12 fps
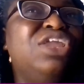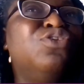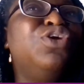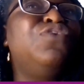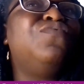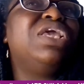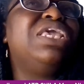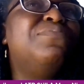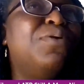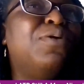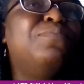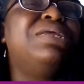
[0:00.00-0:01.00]
And, if they keep
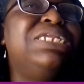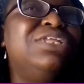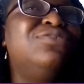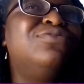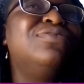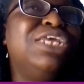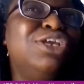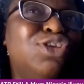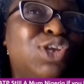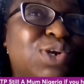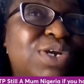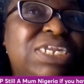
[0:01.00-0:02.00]
on bleeding into their
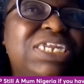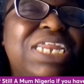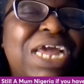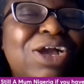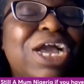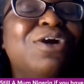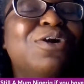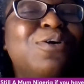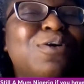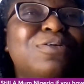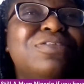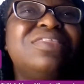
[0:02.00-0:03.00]
joint, that can
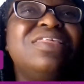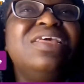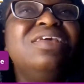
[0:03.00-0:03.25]
cause